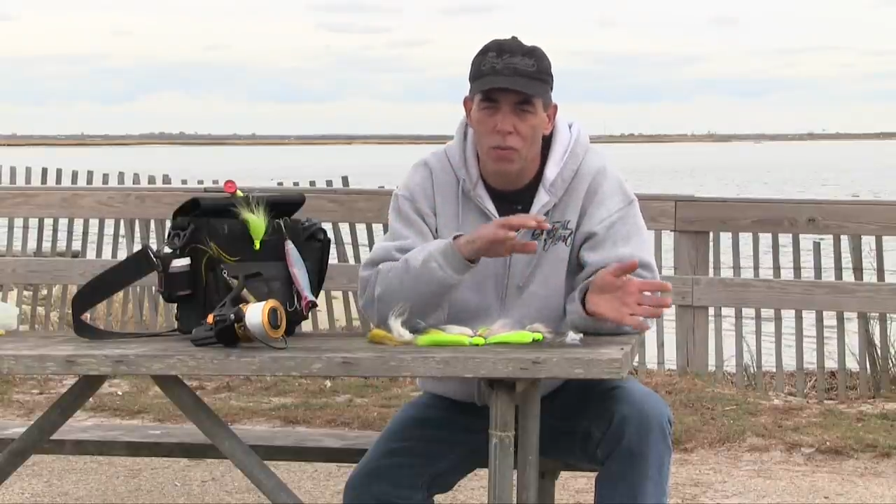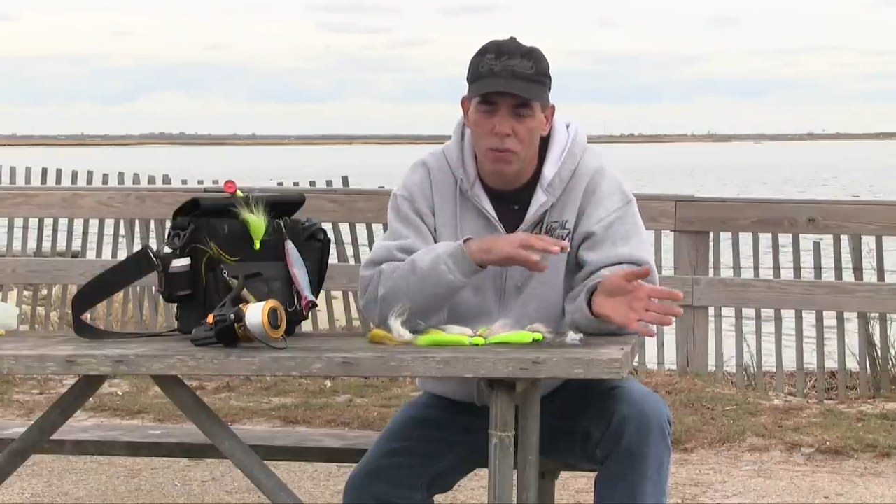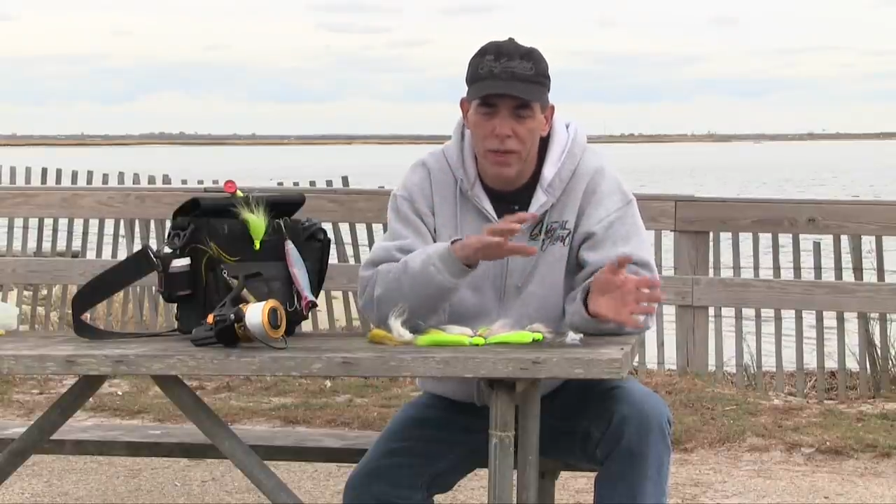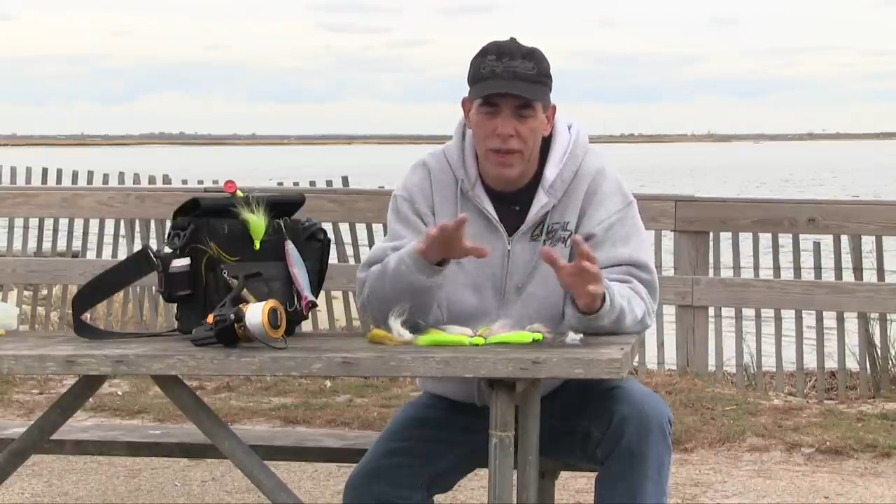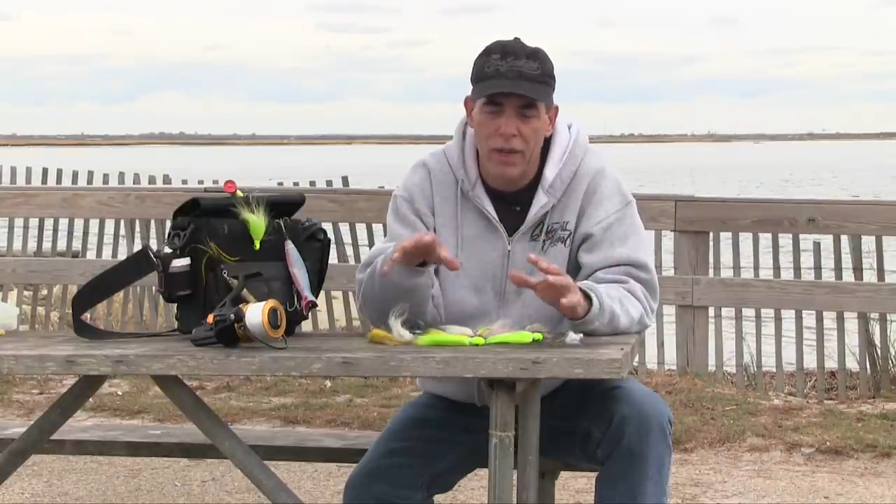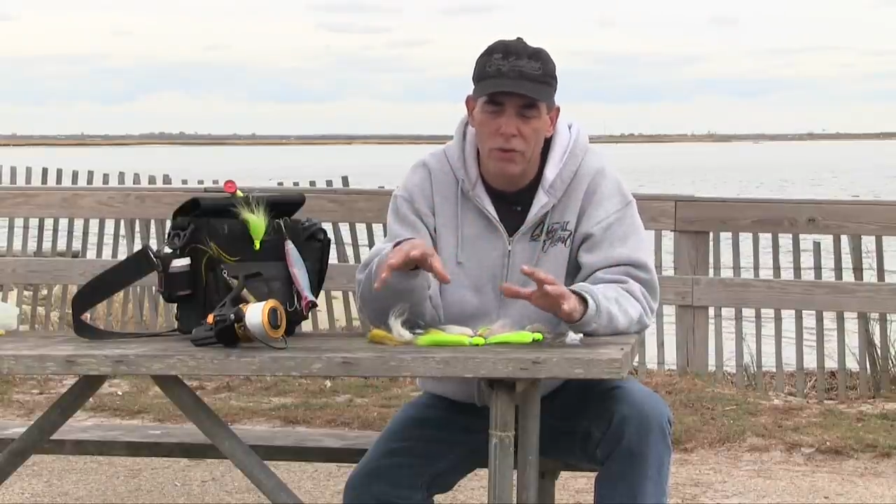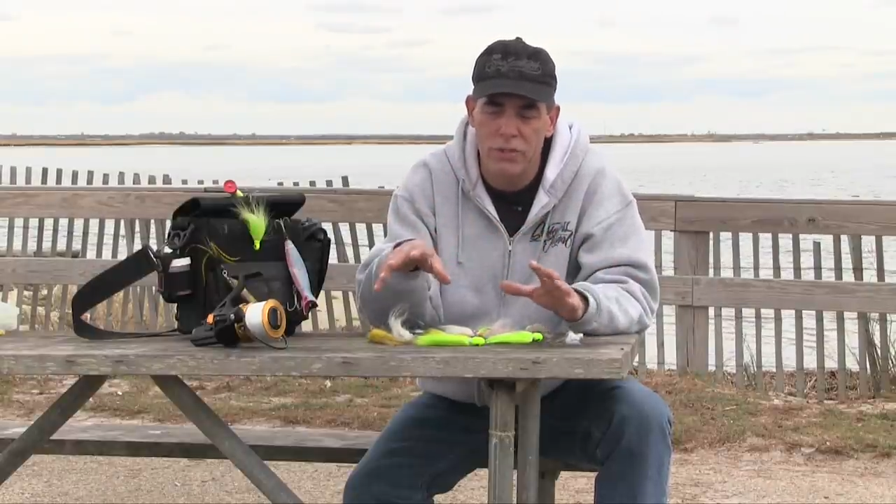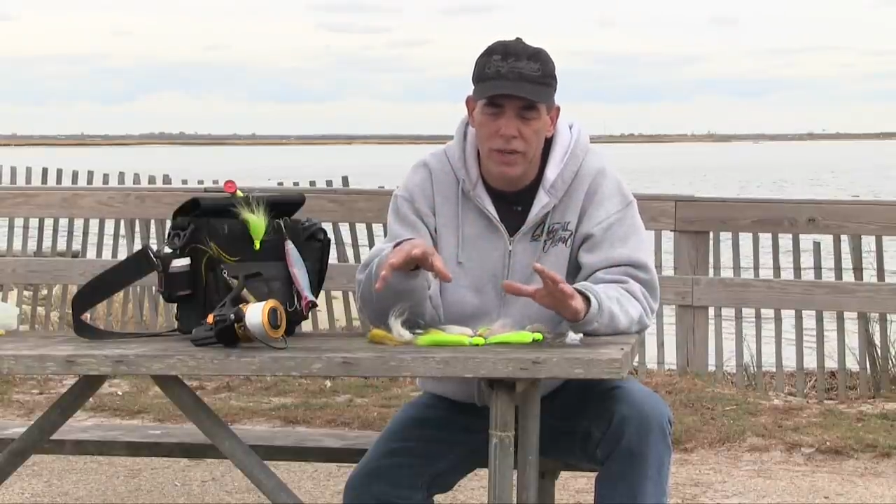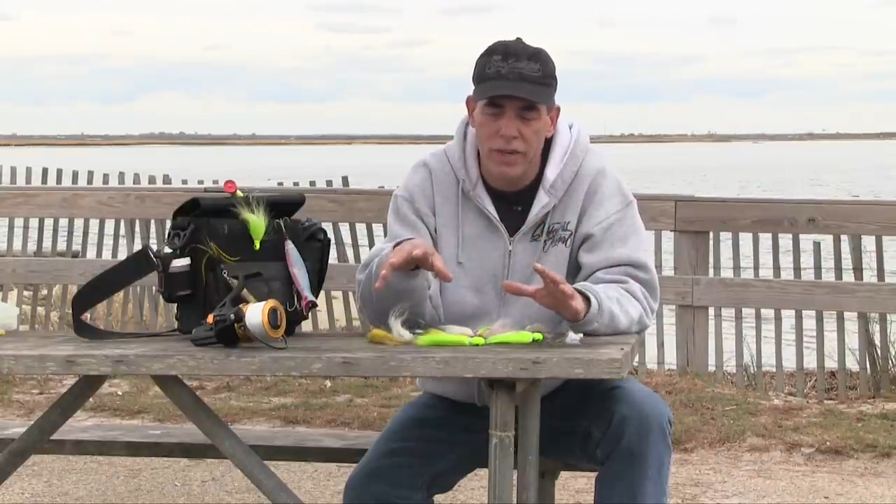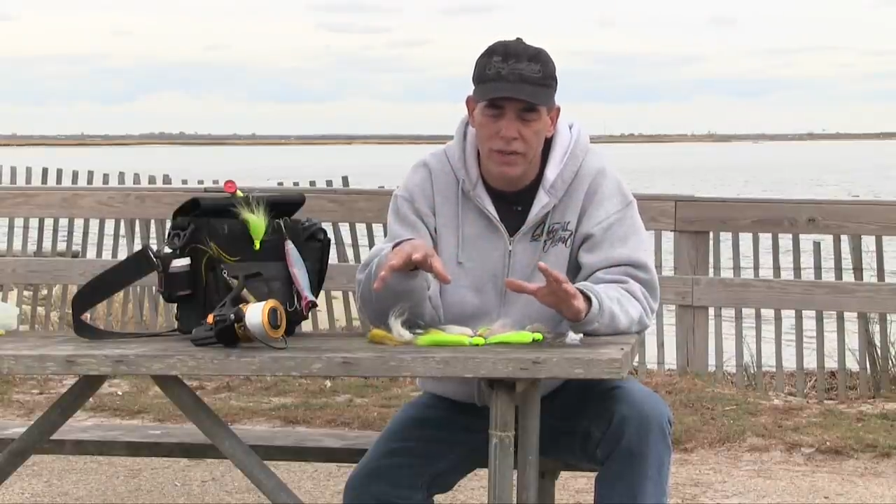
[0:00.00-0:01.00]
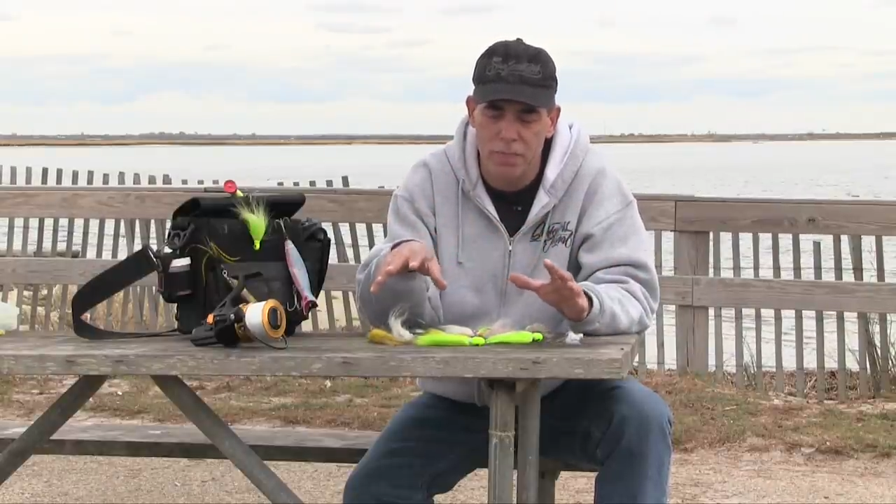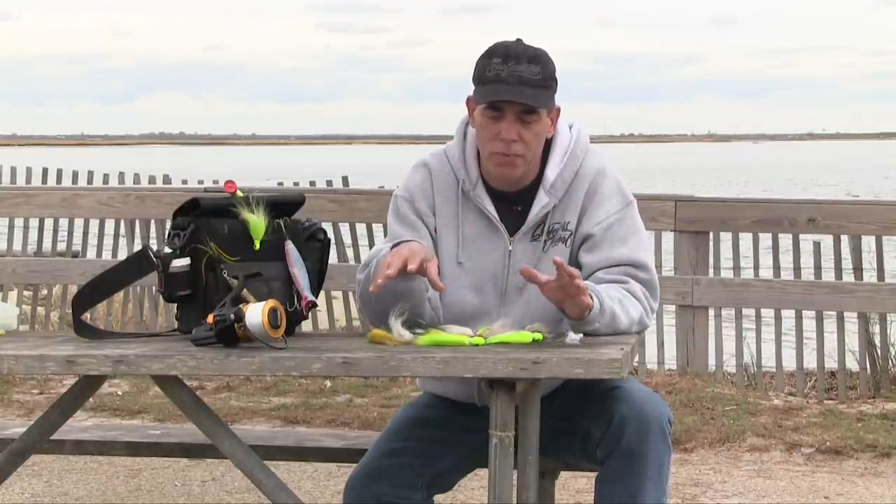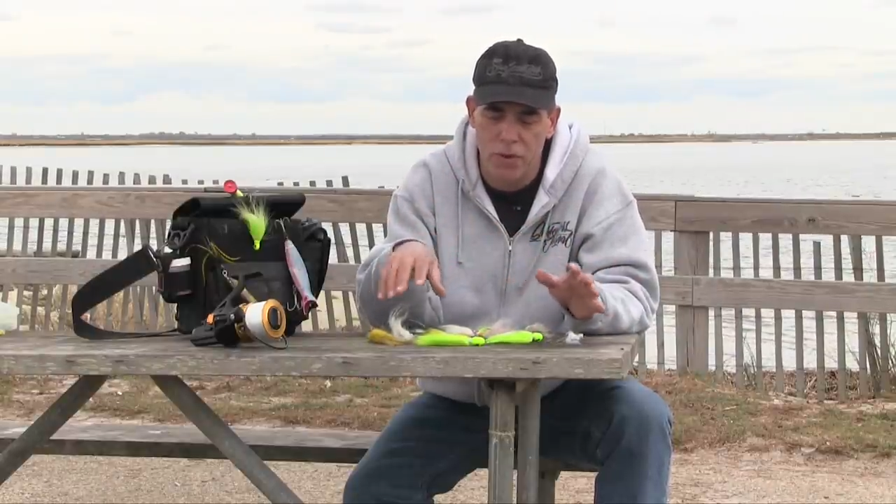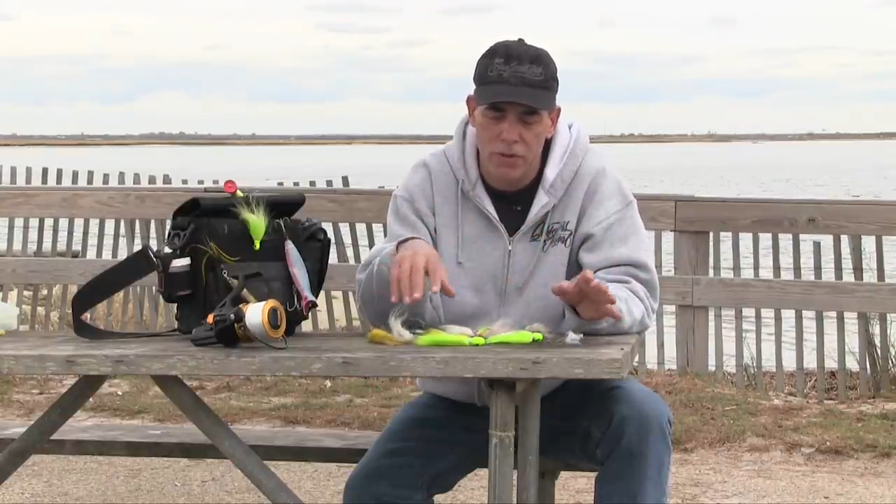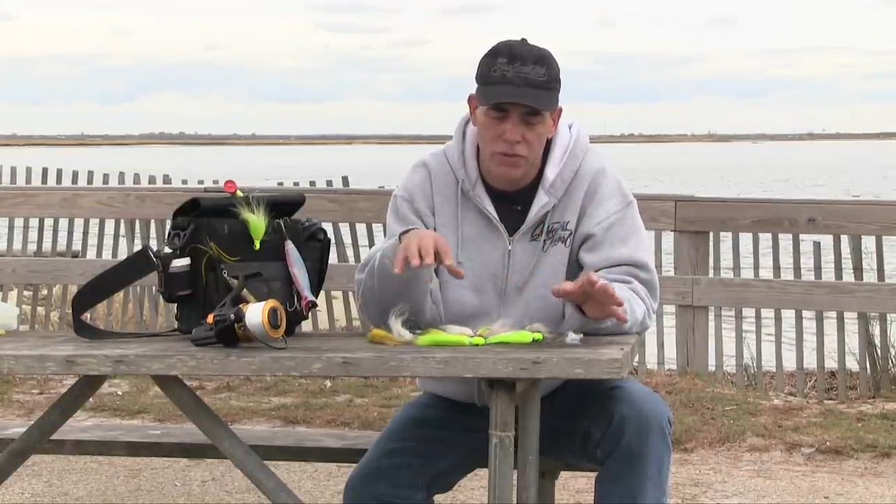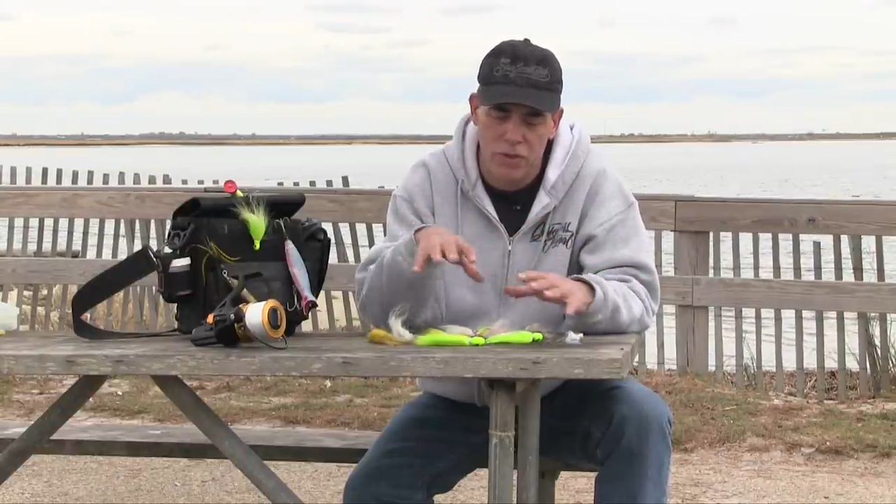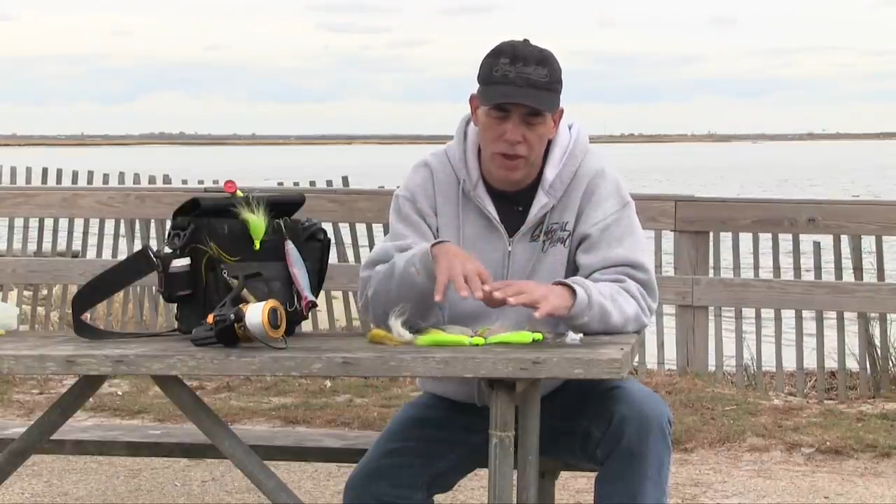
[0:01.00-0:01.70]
when we can't use any other plugs.